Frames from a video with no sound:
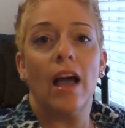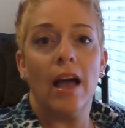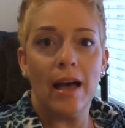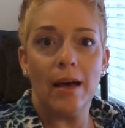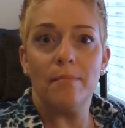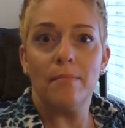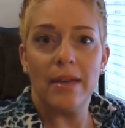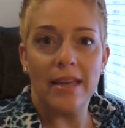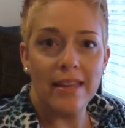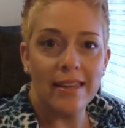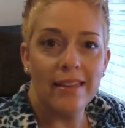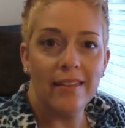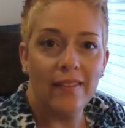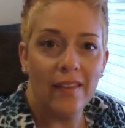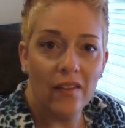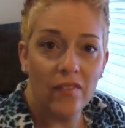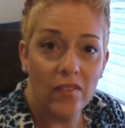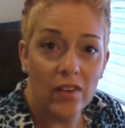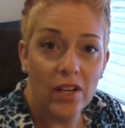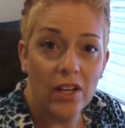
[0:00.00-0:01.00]
I'm making
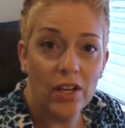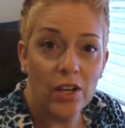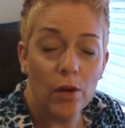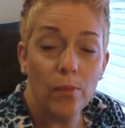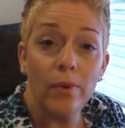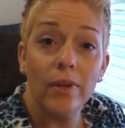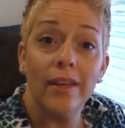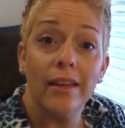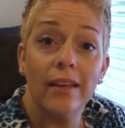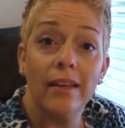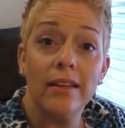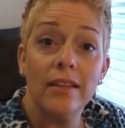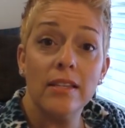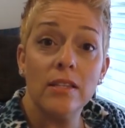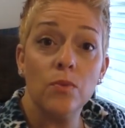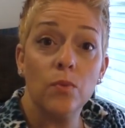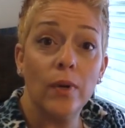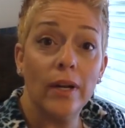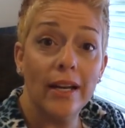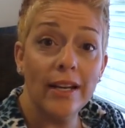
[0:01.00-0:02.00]
that video
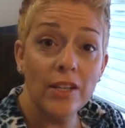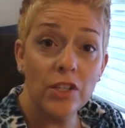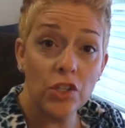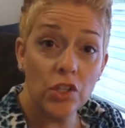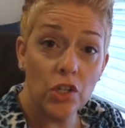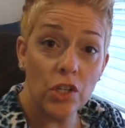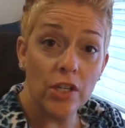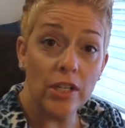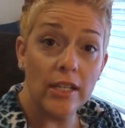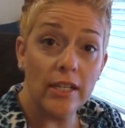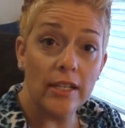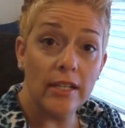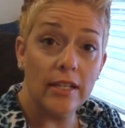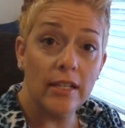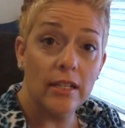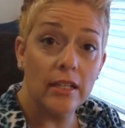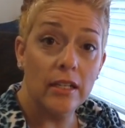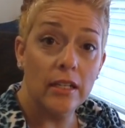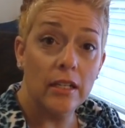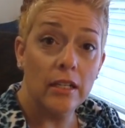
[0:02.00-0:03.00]
because when I started,